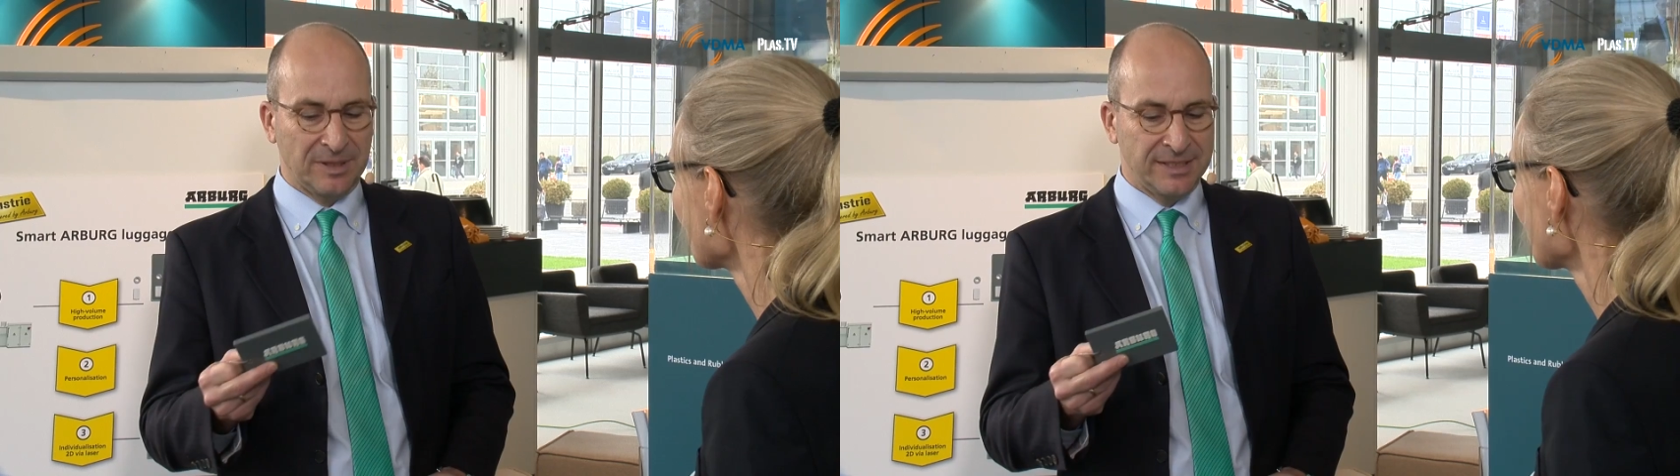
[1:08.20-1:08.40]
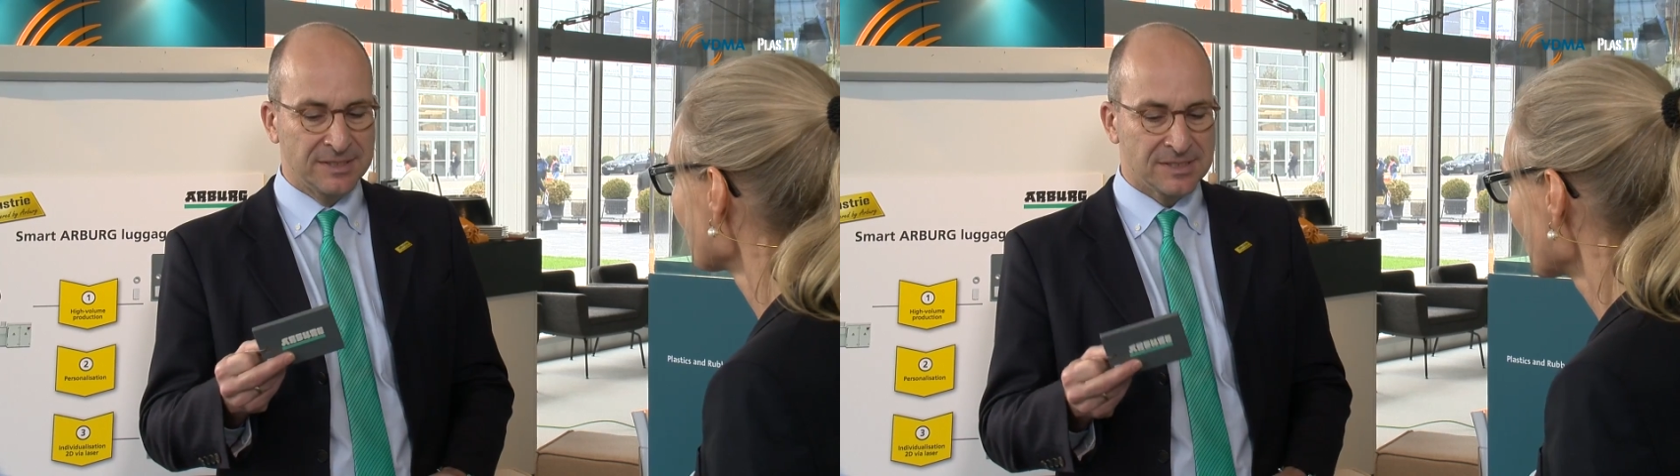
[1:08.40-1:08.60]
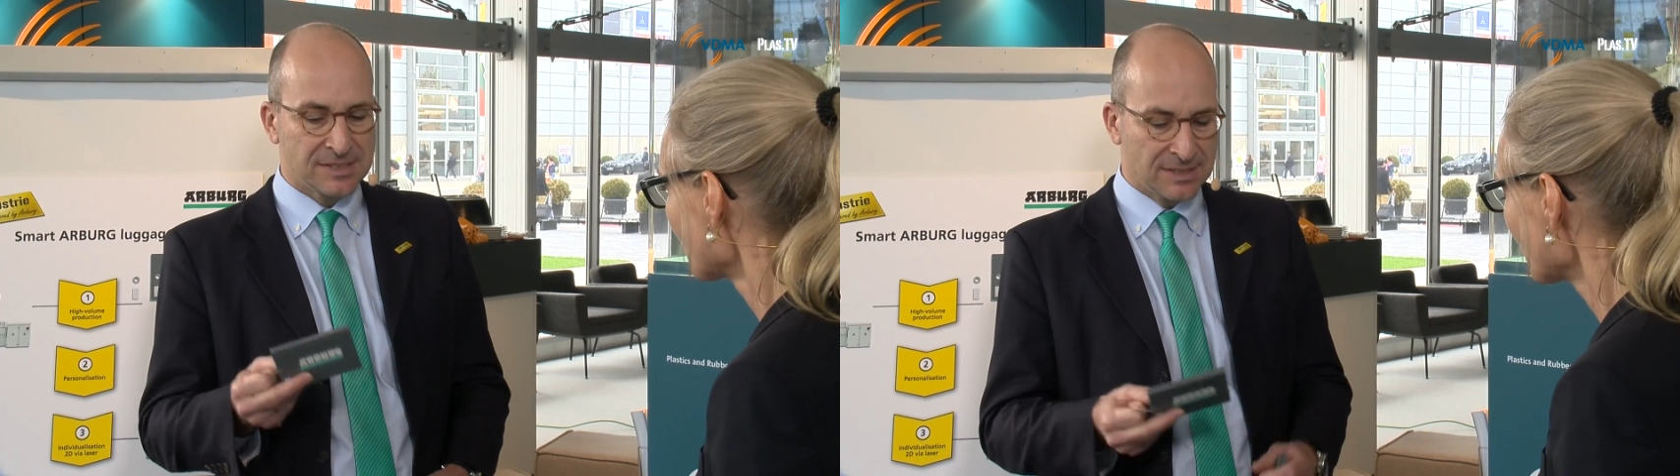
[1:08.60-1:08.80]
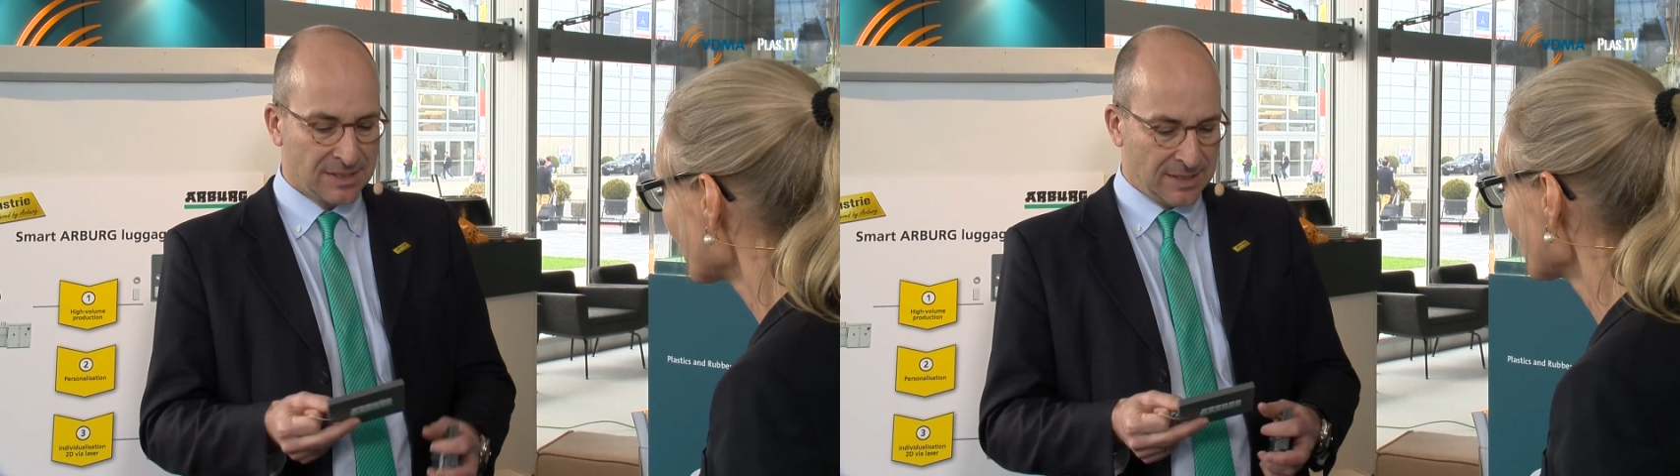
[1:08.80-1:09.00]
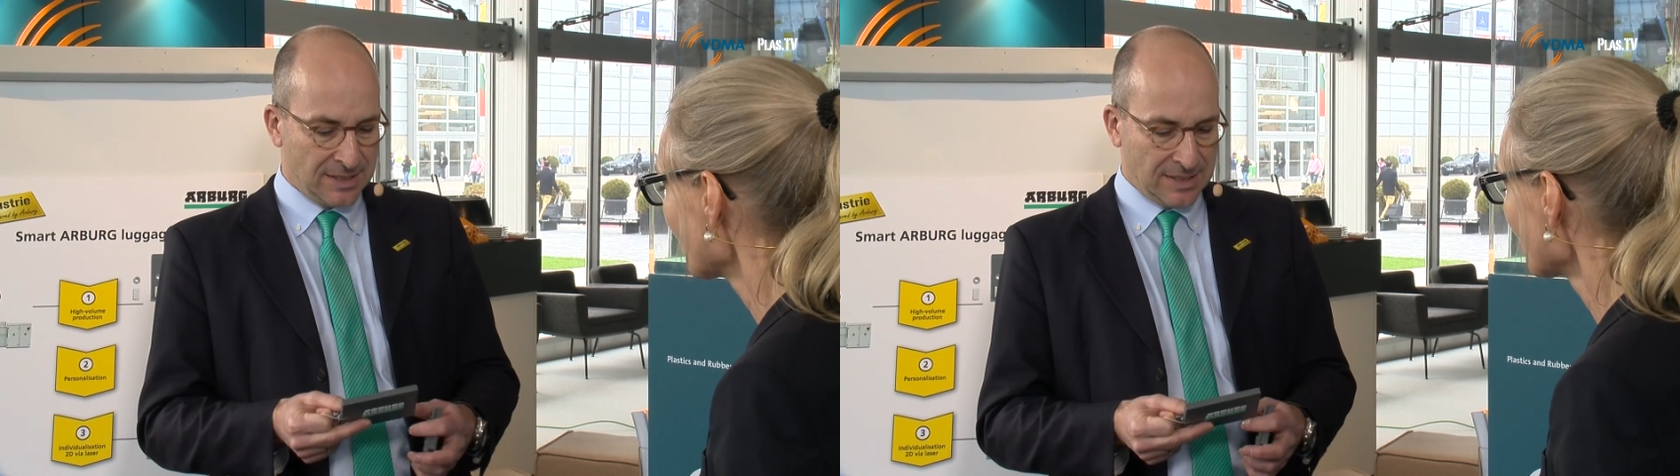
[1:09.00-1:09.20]
links.
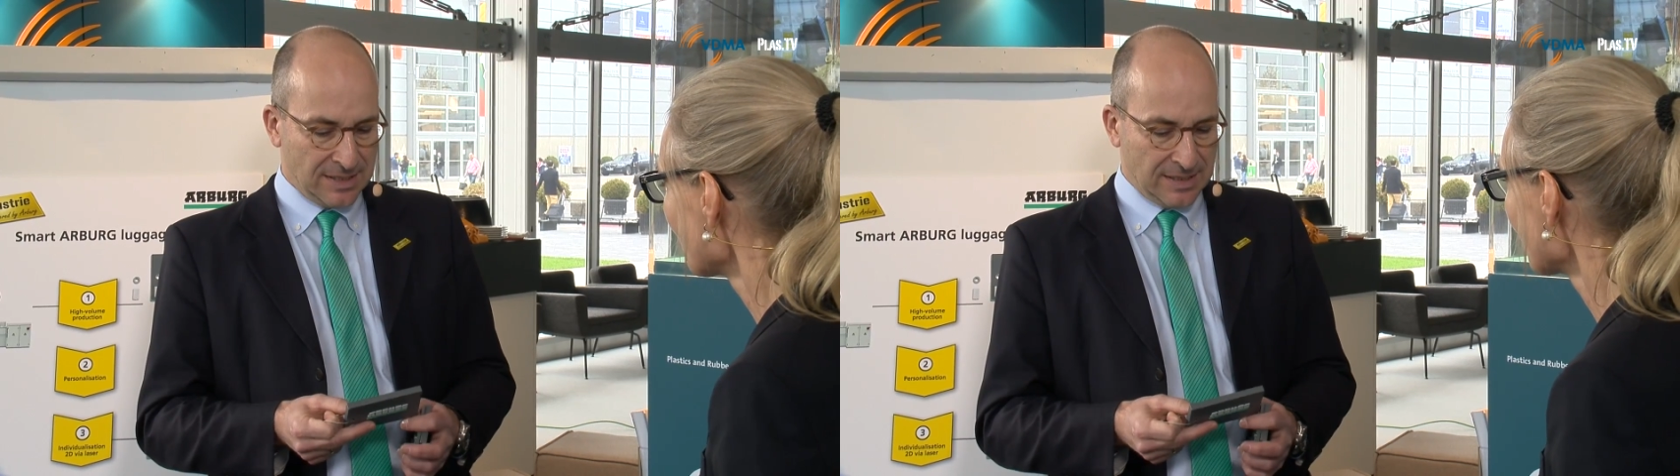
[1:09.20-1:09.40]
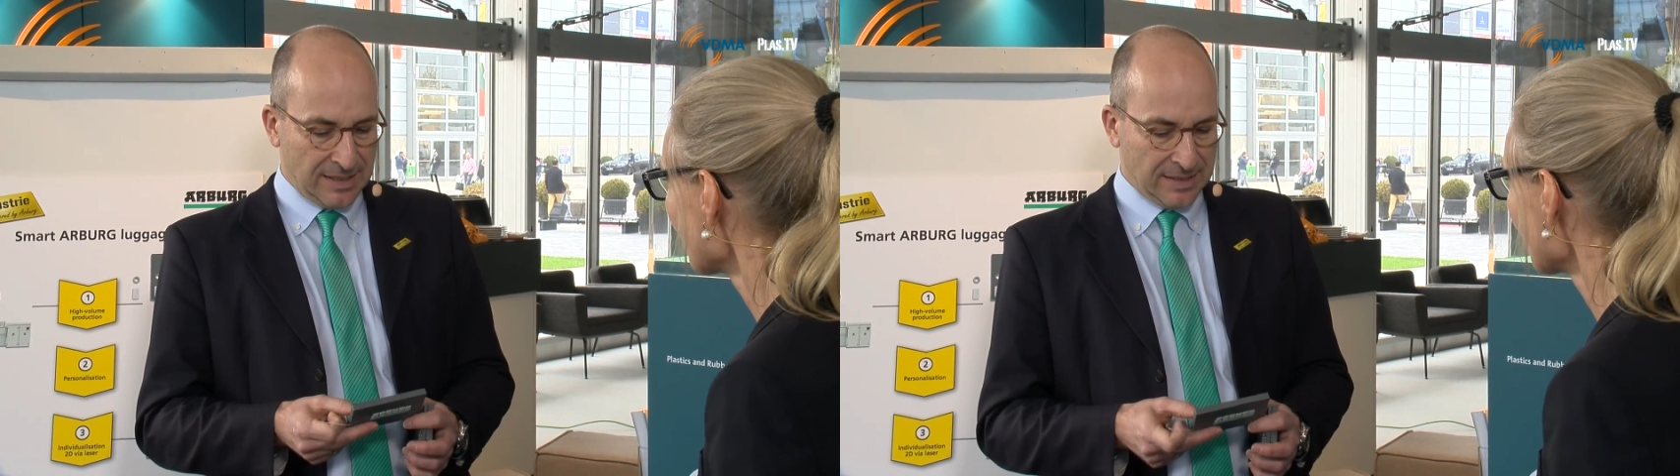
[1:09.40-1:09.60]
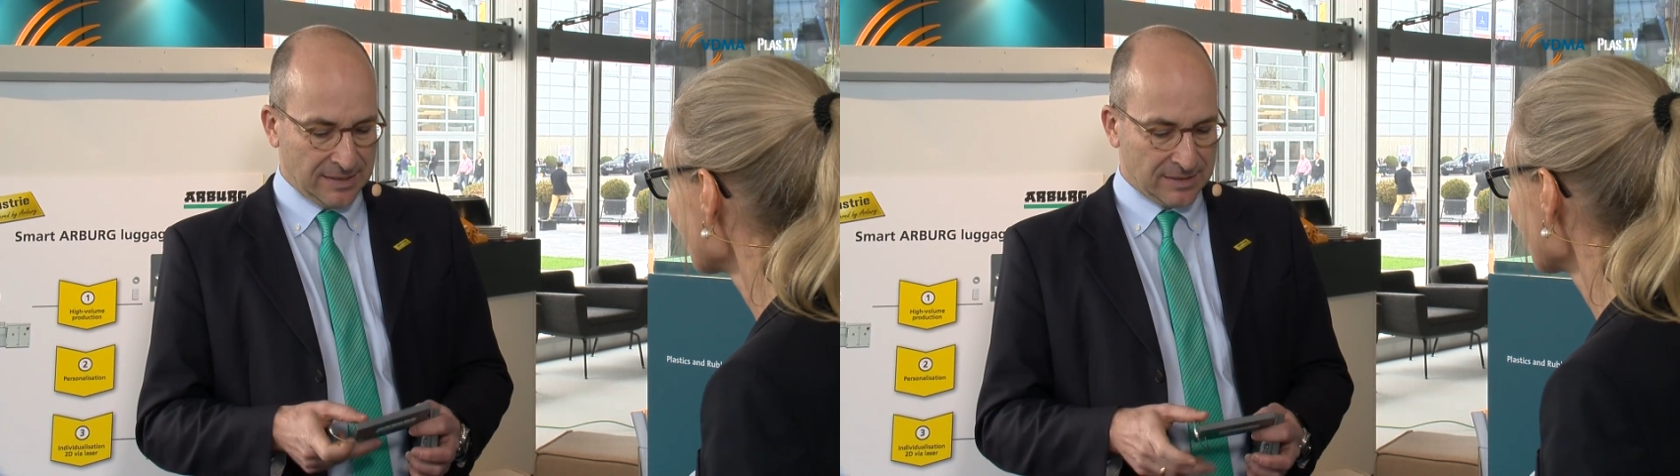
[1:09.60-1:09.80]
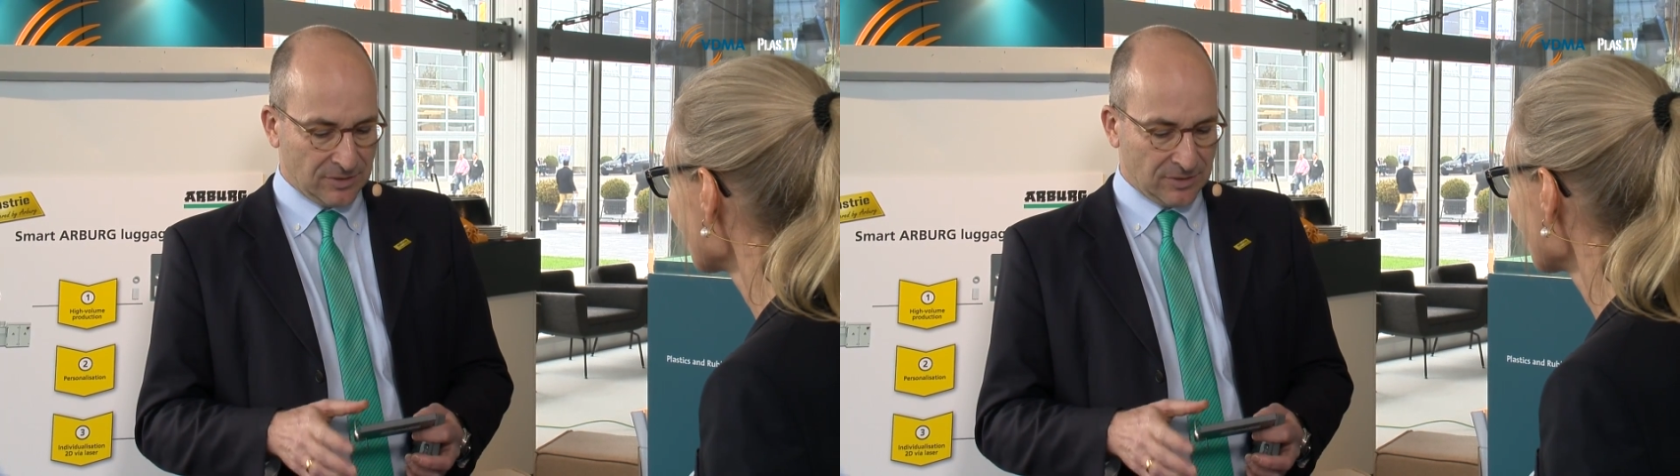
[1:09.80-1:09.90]
Mm-hmm. And